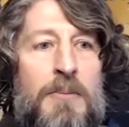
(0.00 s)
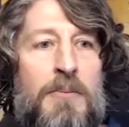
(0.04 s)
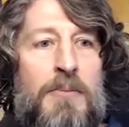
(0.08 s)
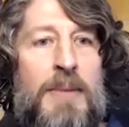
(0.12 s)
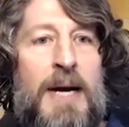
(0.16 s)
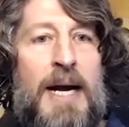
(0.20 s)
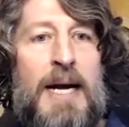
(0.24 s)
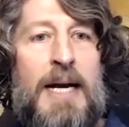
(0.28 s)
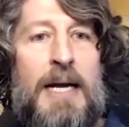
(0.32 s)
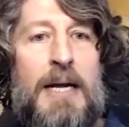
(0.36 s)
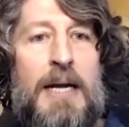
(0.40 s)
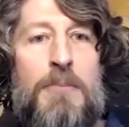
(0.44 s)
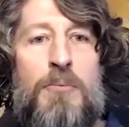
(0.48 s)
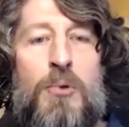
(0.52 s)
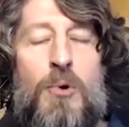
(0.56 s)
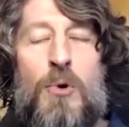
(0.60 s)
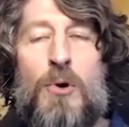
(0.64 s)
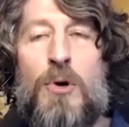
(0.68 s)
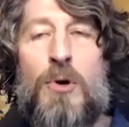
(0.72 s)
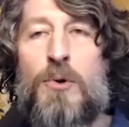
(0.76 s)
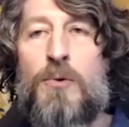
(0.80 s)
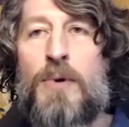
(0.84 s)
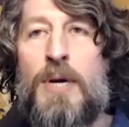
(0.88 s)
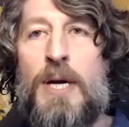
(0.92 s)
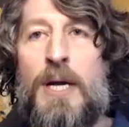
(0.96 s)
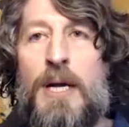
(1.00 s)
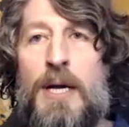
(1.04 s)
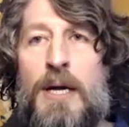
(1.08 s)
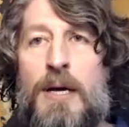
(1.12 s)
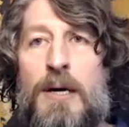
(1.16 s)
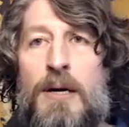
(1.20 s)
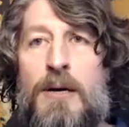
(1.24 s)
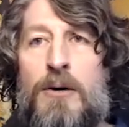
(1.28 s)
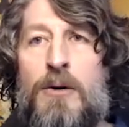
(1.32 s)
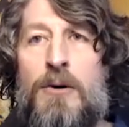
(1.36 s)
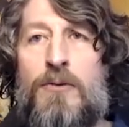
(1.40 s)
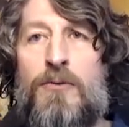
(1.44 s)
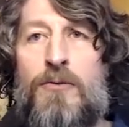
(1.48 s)
Back in Puerto
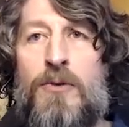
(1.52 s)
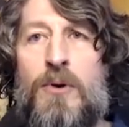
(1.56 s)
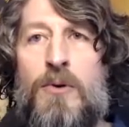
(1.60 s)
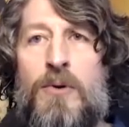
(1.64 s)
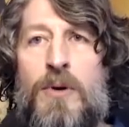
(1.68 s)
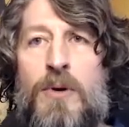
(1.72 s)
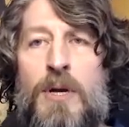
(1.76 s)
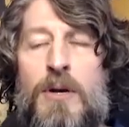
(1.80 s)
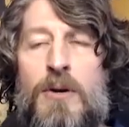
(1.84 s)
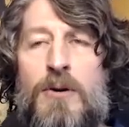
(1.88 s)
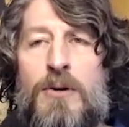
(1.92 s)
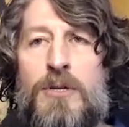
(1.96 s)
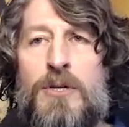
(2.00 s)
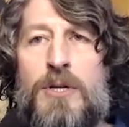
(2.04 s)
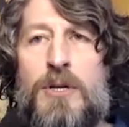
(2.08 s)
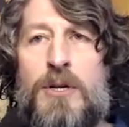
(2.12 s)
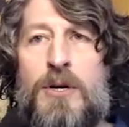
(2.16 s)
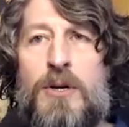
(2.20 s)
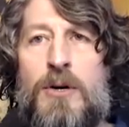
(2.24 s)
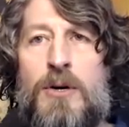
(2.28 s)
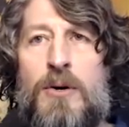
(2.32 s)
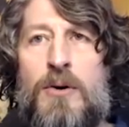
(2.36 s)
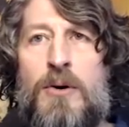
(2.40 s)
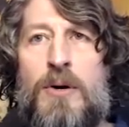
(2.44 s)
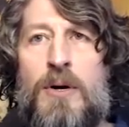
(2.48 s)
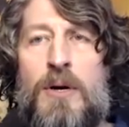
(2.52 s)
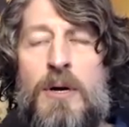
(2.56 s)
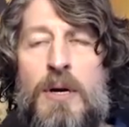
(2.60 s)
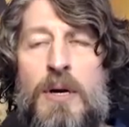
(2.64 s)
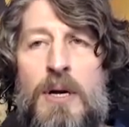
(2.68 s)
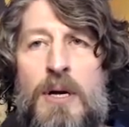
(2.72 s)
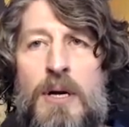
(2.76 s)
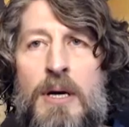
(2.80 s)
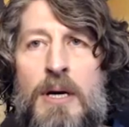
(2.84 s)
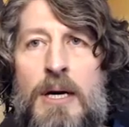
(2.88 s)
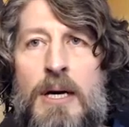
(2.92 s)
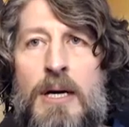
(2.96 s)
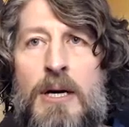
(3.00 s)
Rico a few years ago,
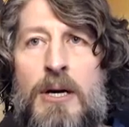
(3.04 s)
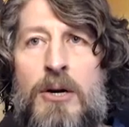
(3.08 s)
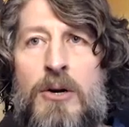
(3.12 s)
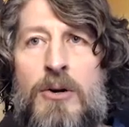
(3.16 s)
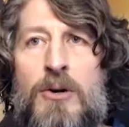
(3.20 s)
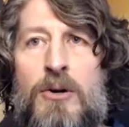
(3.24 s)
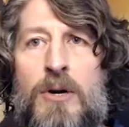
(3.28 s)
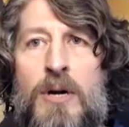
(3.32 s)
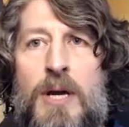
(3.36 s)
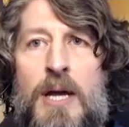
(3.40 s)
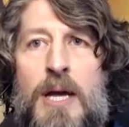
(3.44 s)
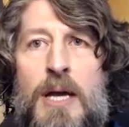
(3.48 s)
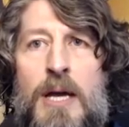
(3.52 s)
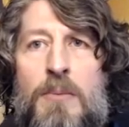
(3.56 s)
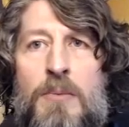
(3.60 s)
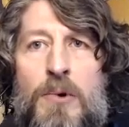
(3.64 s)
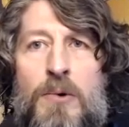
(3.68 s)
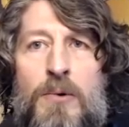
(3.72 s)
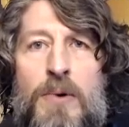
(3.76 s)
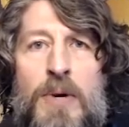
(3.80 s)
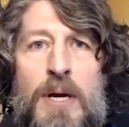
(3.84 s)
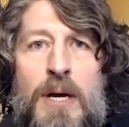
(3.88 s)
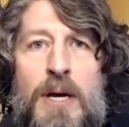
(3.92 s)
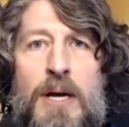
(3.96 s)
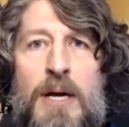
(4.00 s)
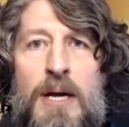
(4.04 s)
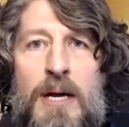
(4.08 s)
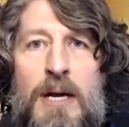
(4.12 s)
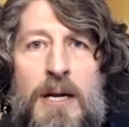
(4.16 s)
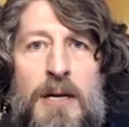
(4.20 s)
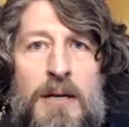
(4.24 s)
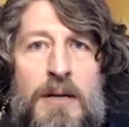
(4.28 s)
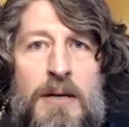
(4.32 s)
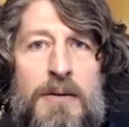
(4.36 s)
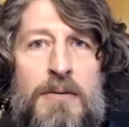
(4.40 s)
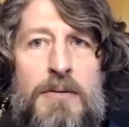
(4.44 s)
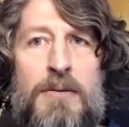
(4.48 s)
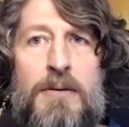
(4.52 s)
uh, Hurricane Maria
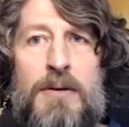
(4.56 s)
hit.